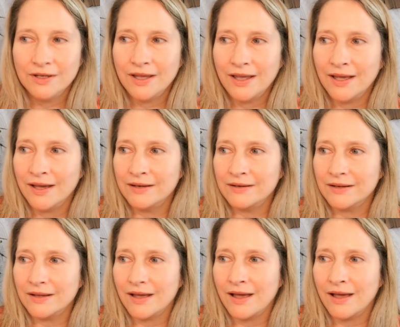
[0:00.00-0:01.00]
And
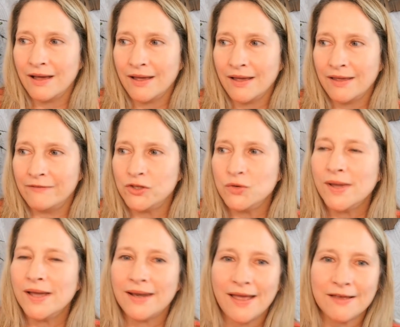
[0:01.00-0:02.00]
if you
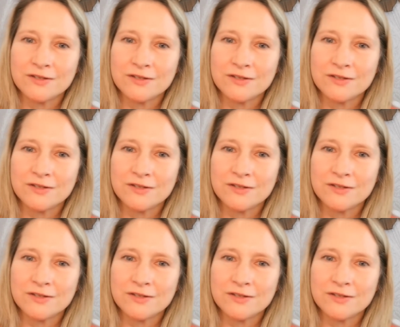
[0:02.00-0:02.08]
had asked